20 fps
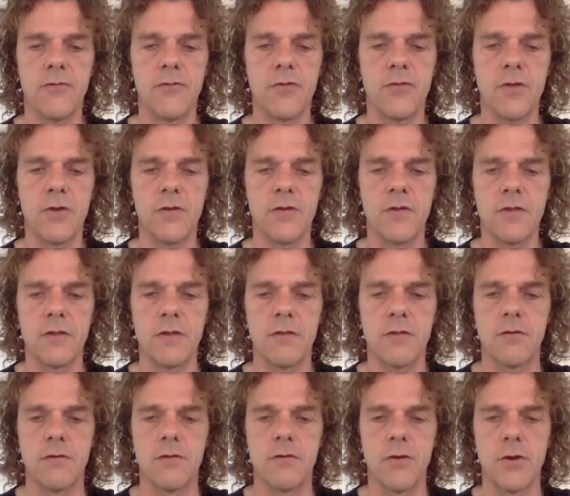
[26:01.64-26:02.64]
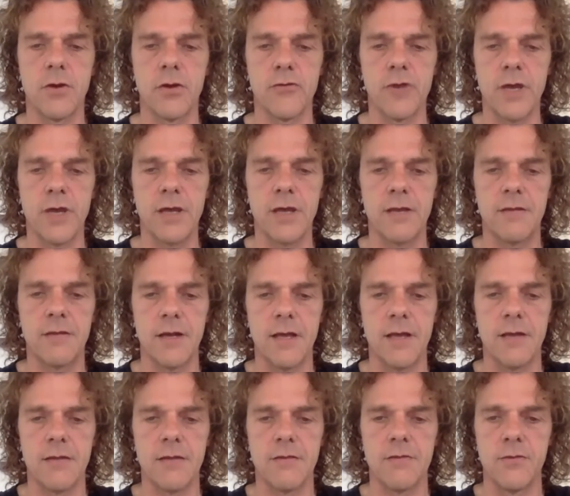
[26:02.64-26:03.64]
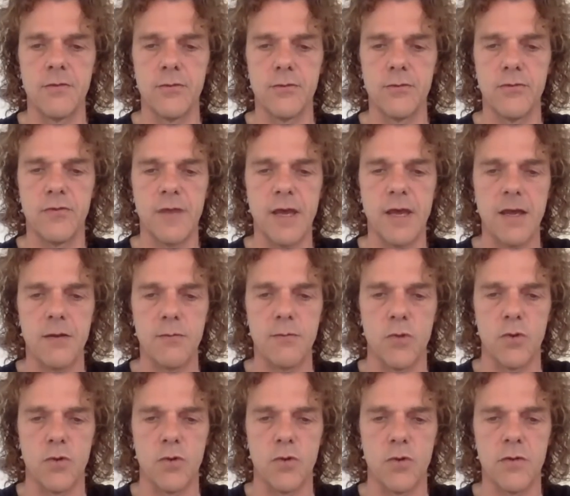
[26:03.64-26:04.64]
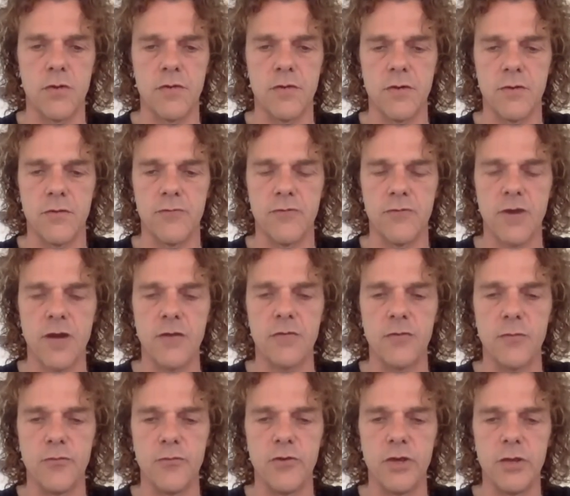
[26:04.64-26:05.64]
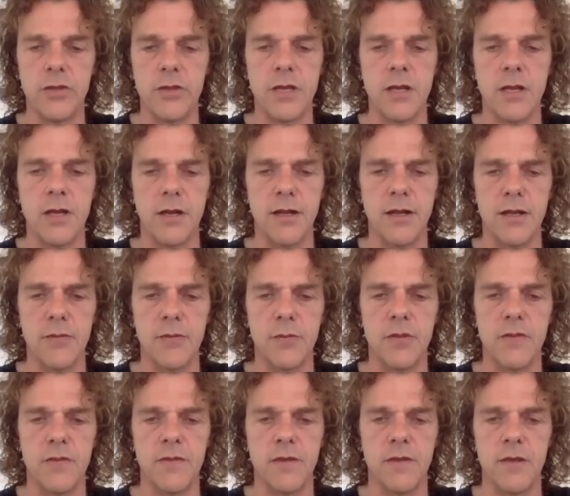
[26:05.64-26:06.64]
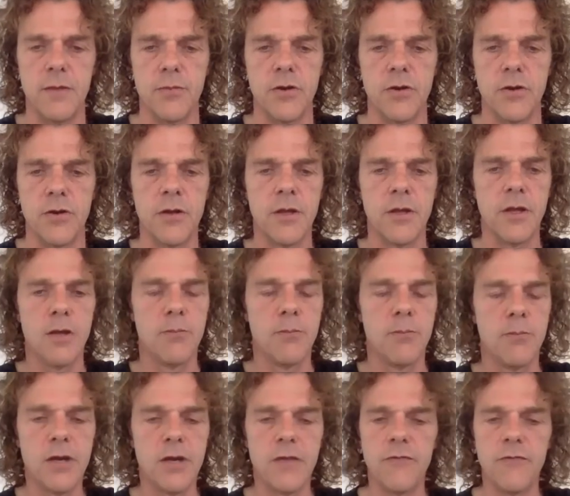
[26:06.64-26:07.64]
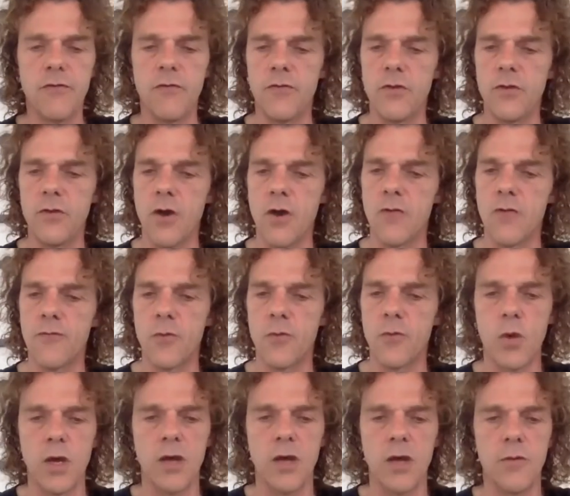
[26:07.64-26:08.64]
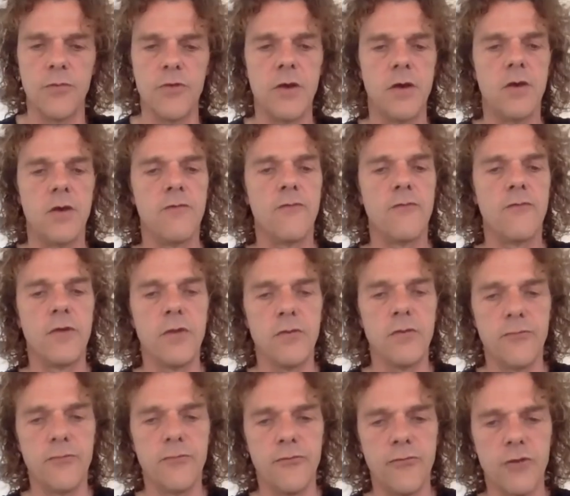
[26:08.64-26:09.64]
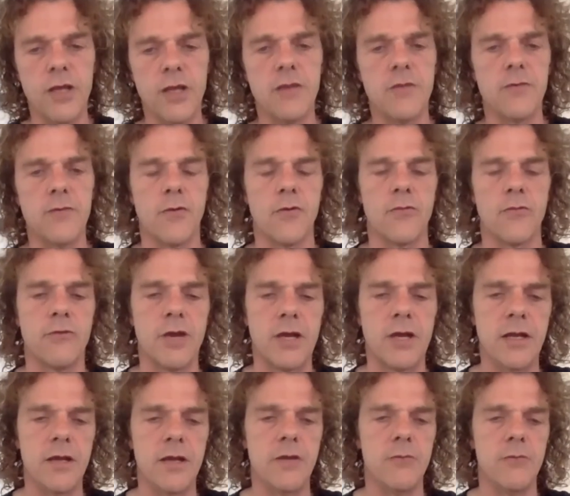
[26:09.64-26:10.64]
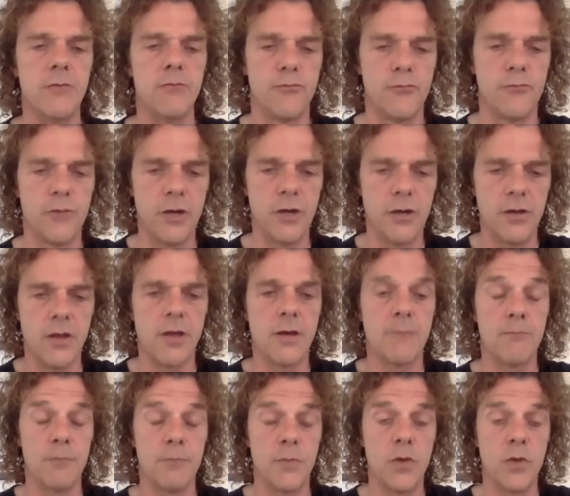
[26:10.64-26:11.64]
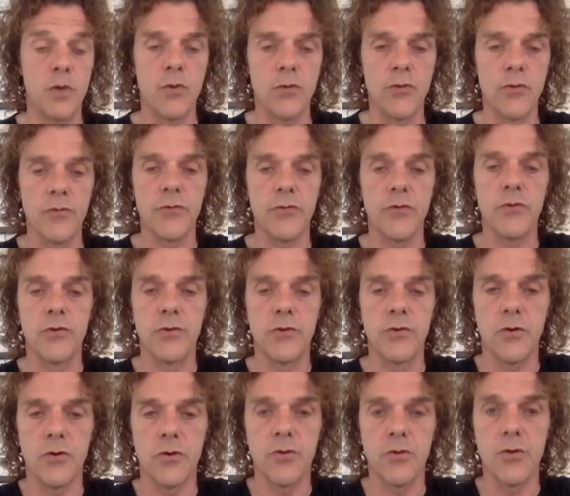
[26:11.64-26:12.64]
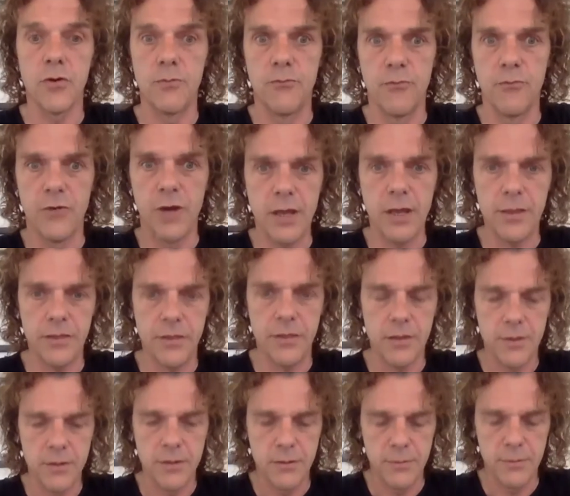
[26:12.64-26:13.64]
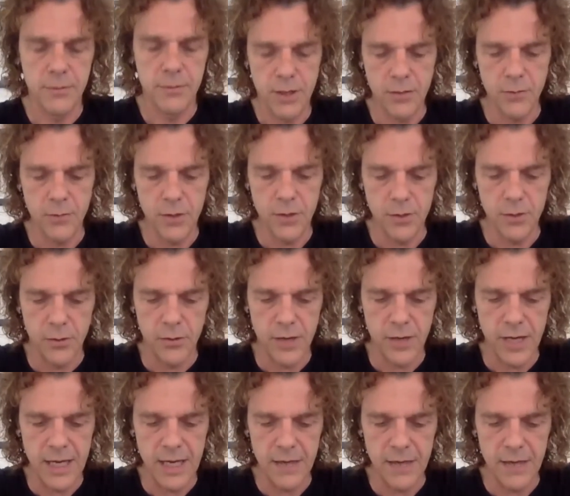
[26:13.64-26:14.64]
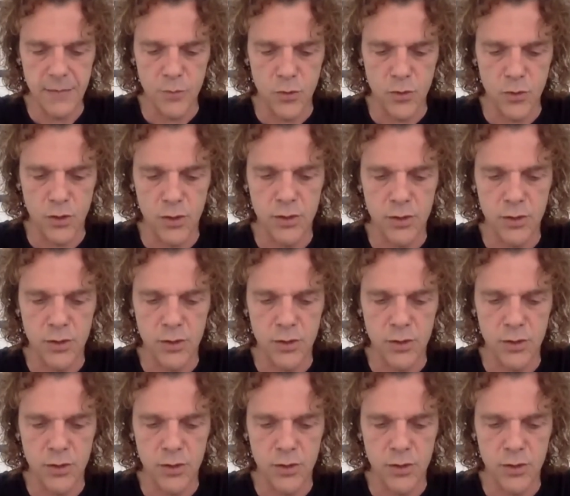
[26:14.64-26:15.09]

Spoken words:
toxins. Going great. Let's do 10 more. So try to breathe in a little bit deeper. But if you feel overwhelmed, feel free to already breathe and hold your breath. Here we go. 8 more.